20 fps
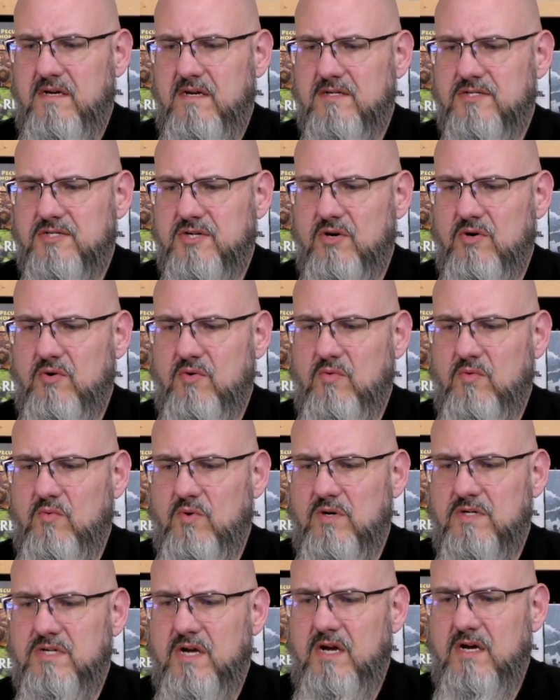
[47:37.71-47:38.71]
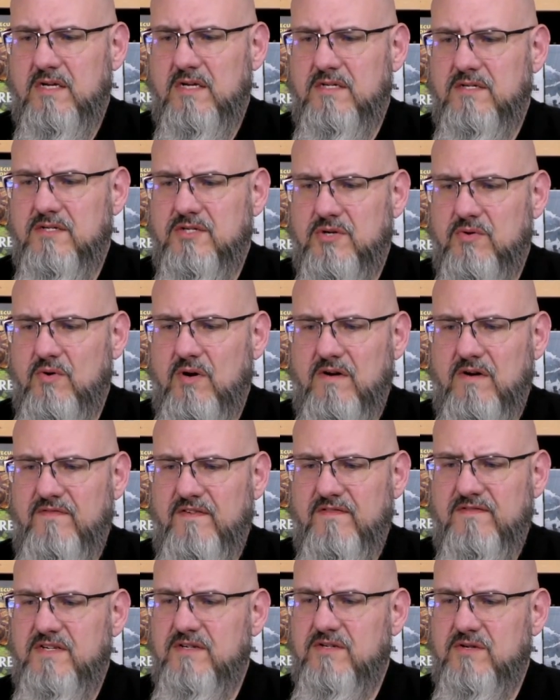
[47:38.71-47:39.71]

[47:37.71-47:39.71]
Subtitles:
So we're talking 250,